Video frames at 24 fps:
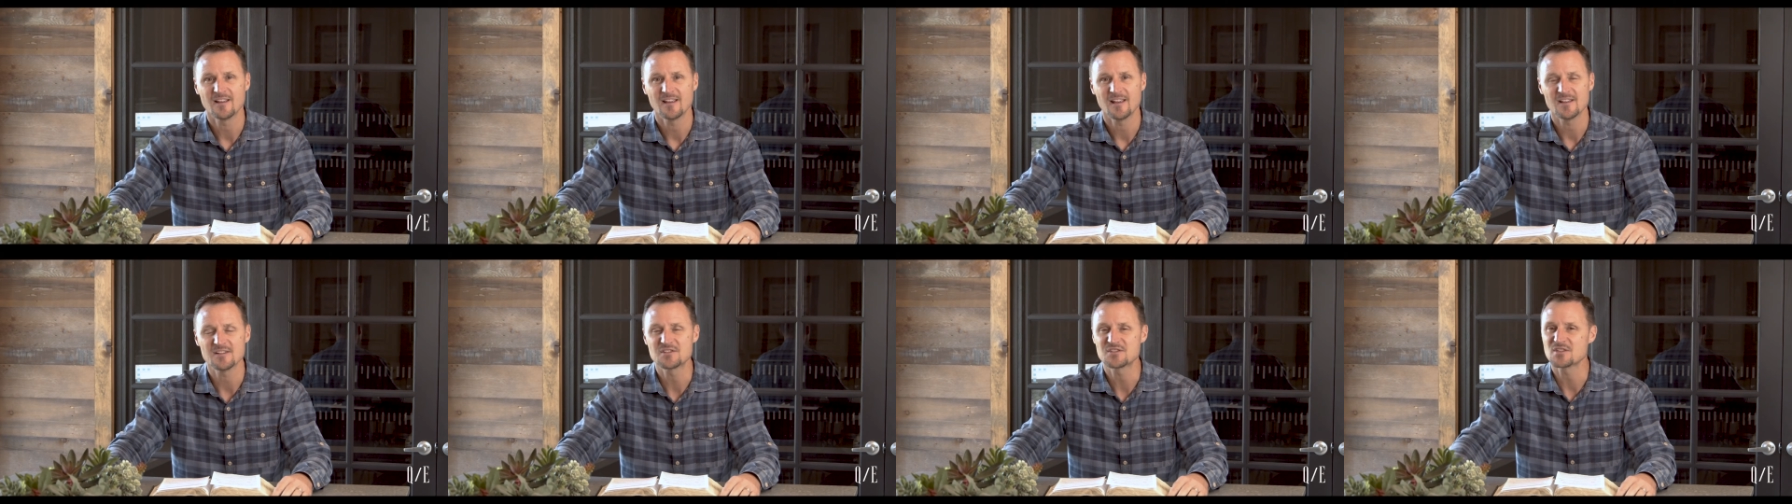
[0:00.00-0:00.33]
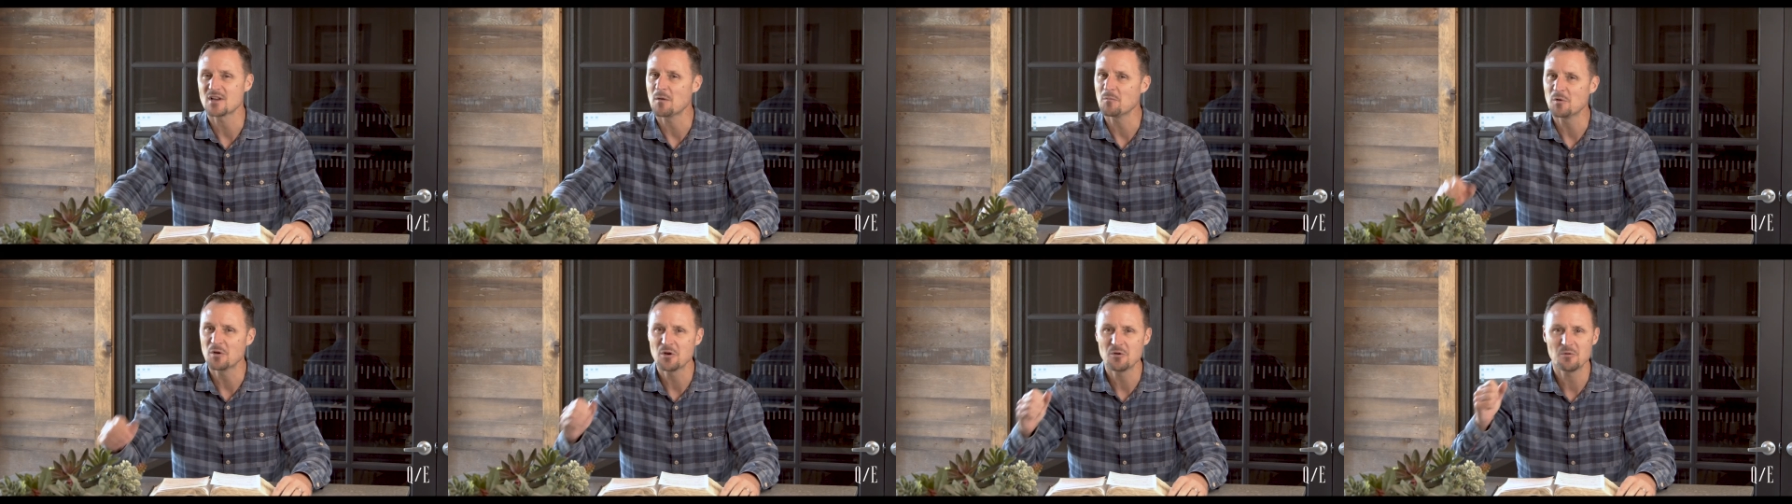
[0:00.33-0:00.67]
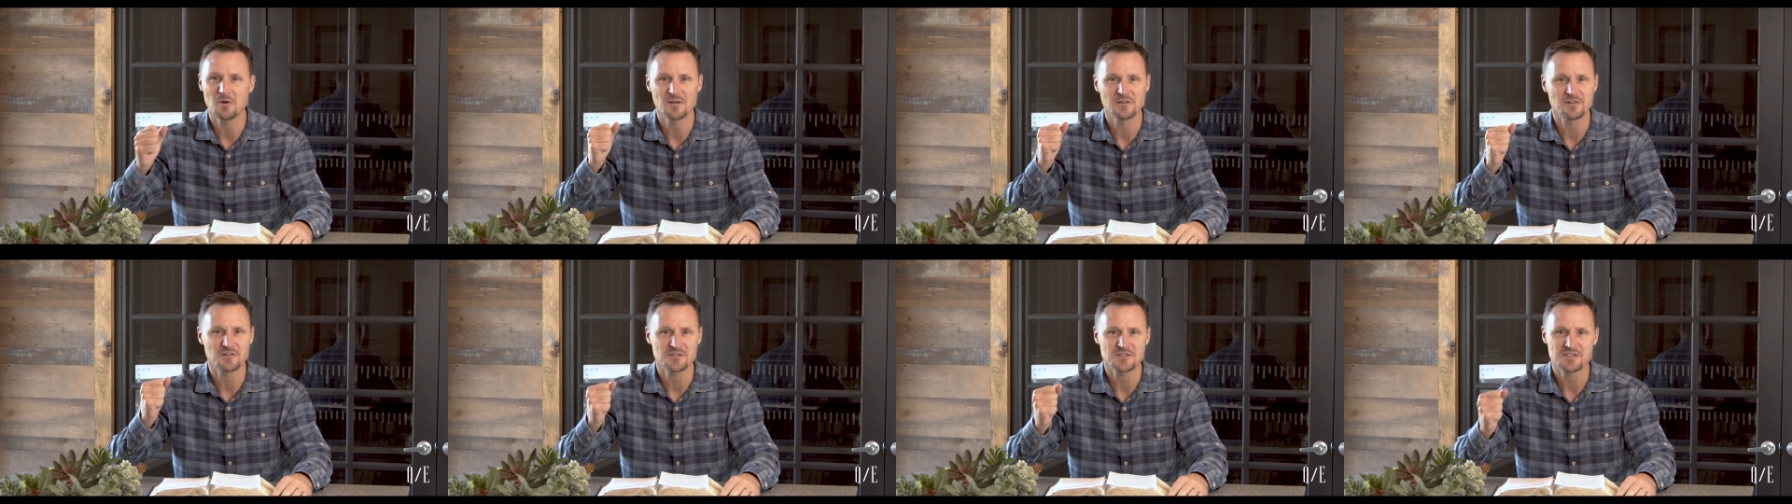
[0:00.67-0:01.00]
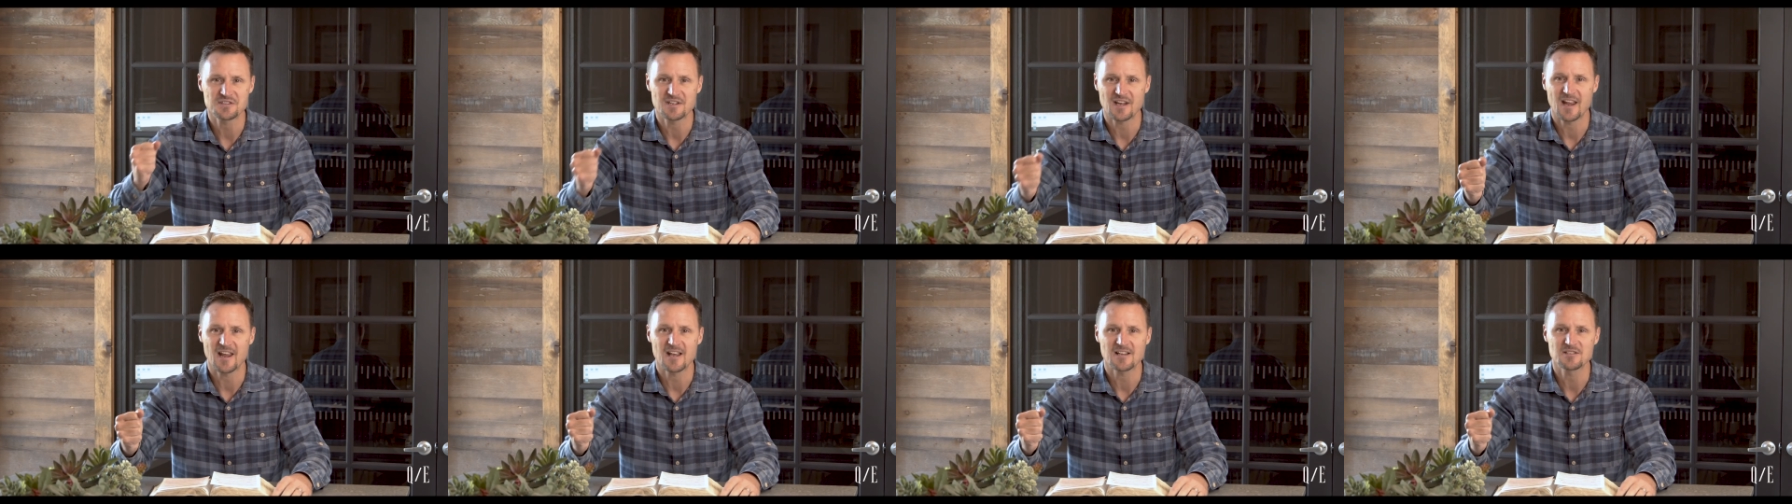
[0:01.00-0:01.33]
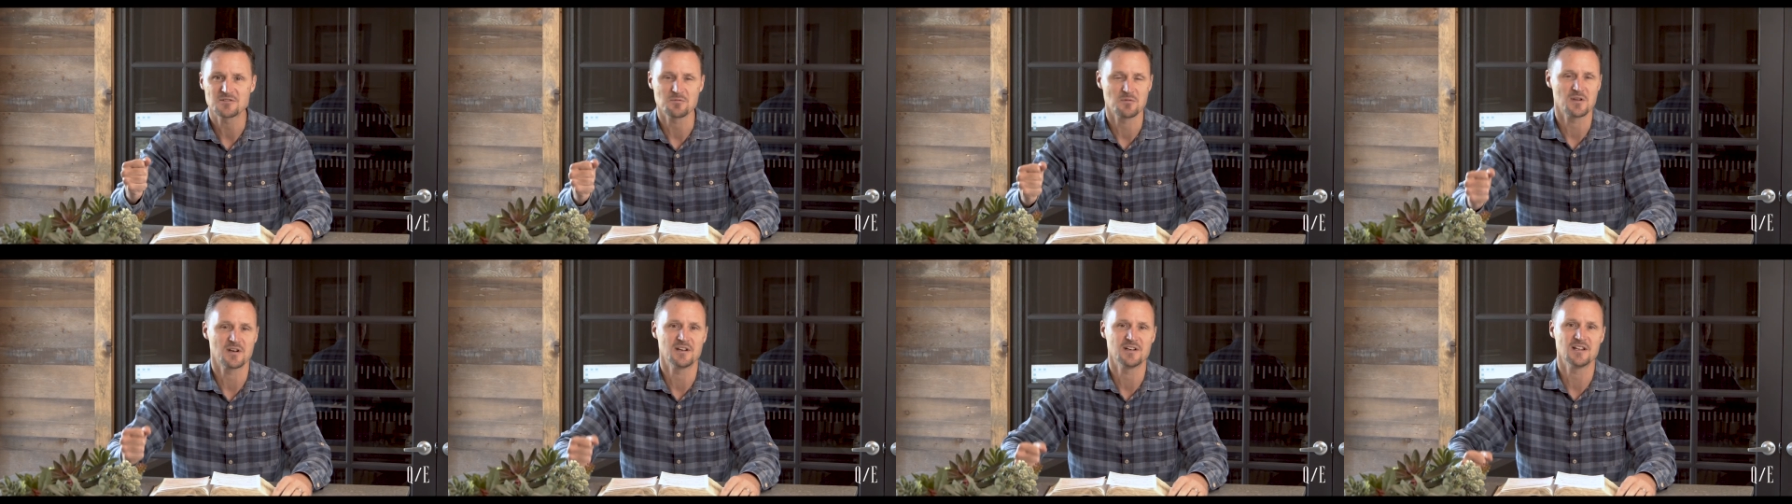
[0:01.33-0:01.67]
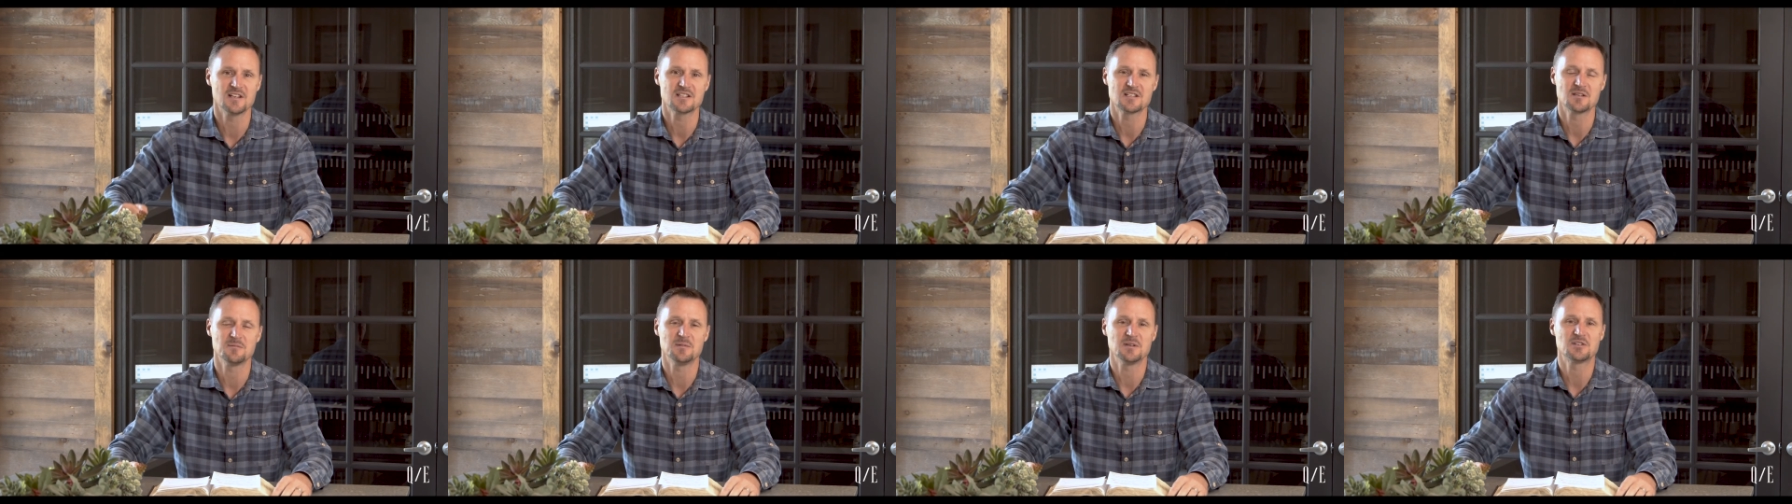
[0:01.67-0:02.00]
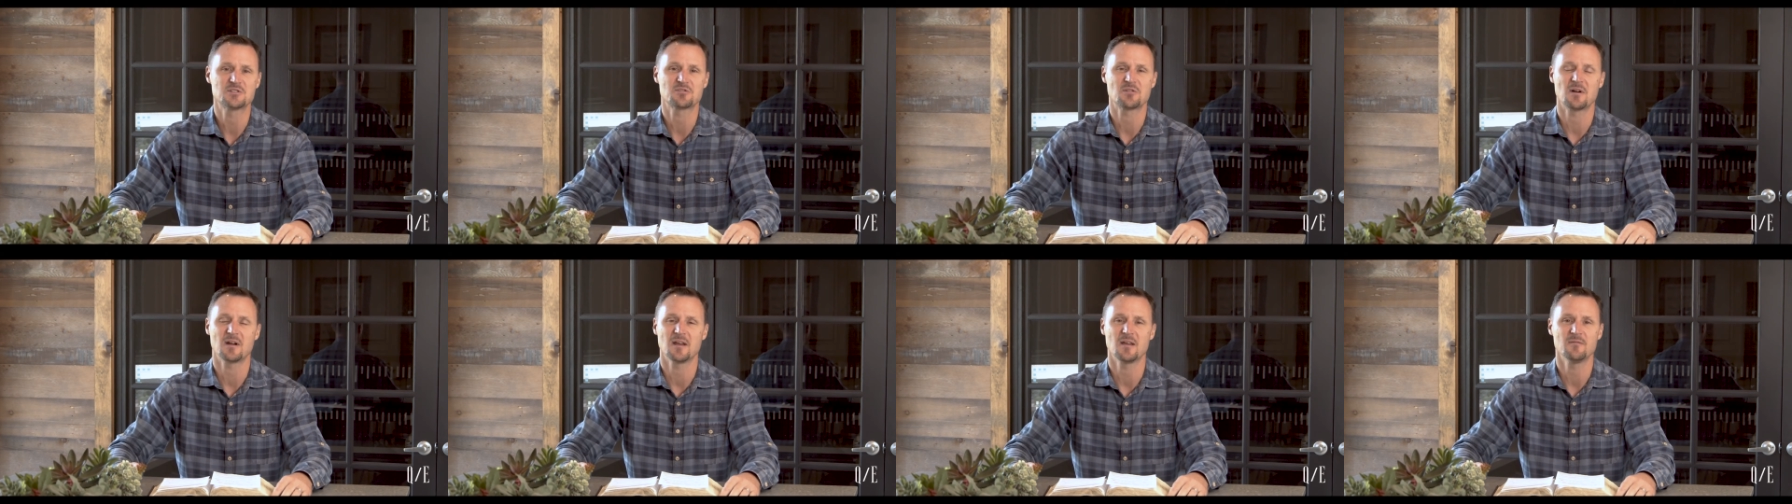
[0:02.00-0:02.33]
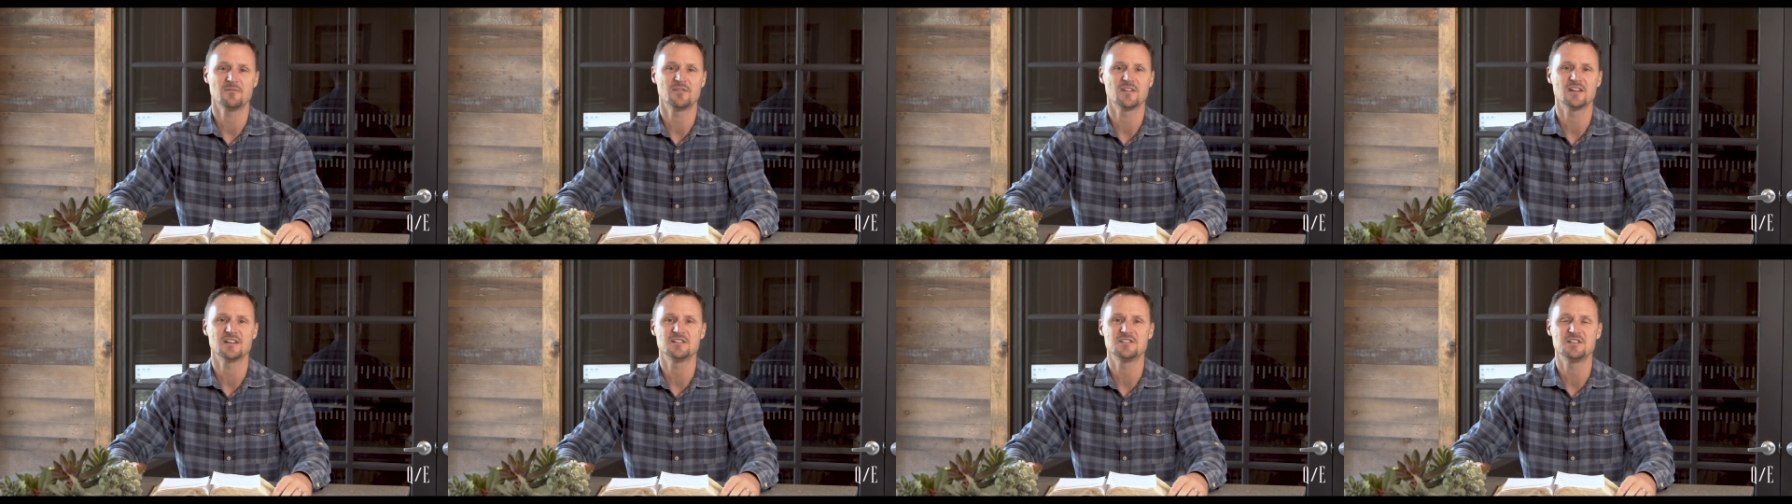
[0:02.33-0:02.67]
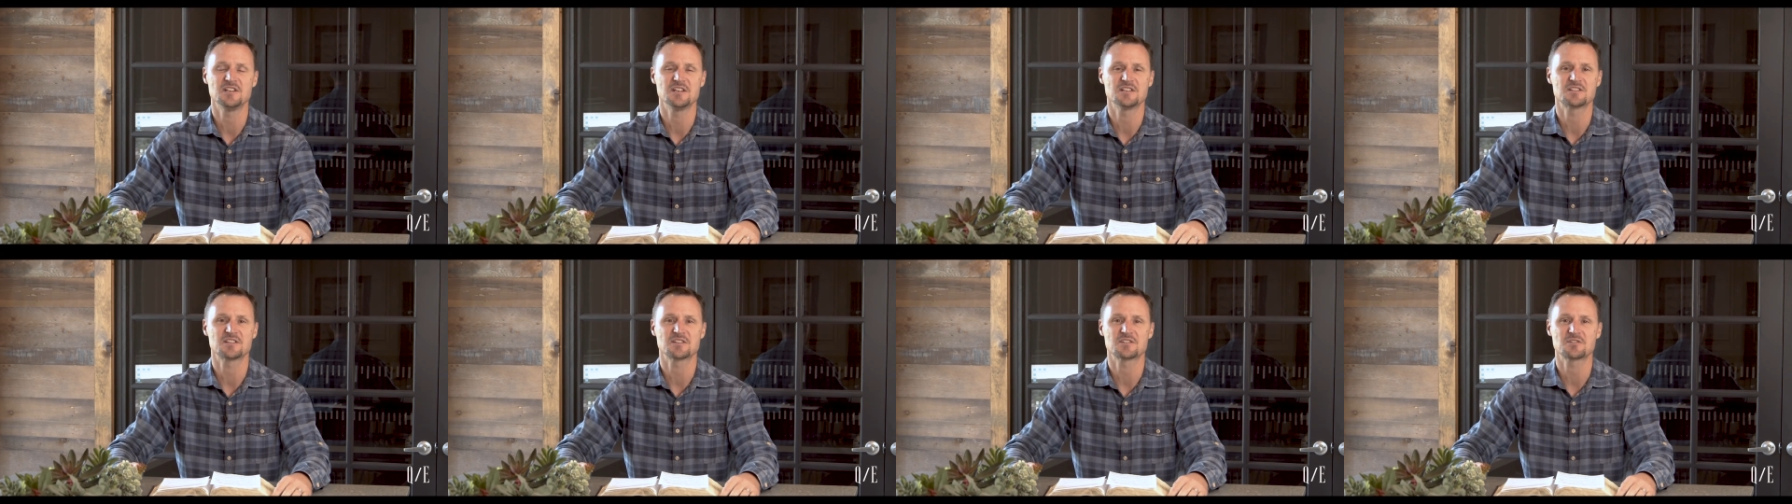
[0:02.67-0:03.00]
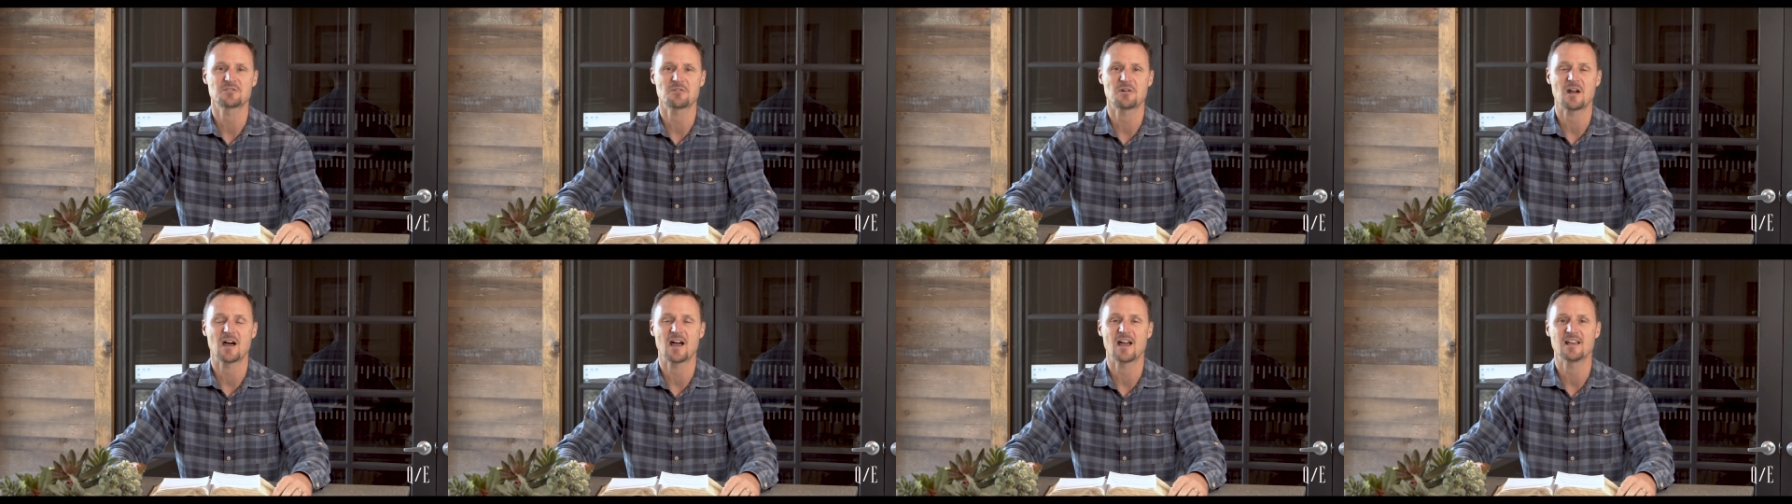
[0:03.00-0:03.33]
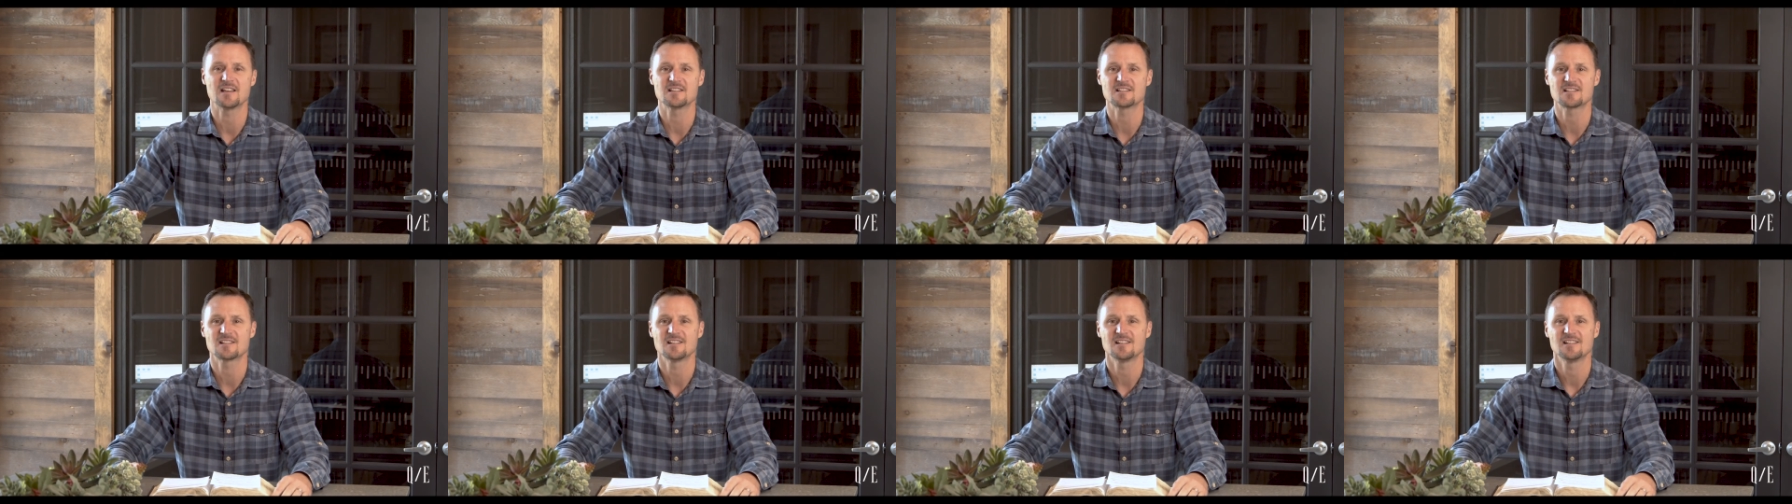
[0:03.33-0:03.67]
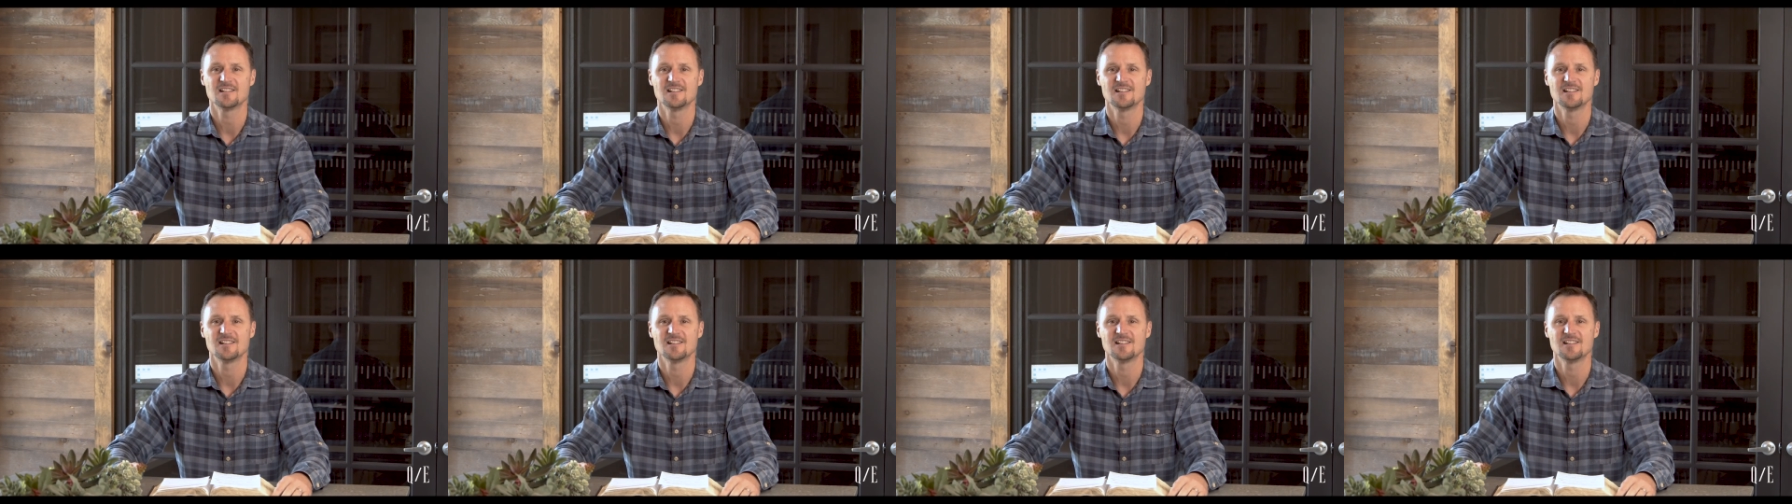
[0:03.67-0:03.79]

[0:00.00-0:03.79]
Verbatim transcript: And someone who understands what it is to be triumphant in Jesus Christ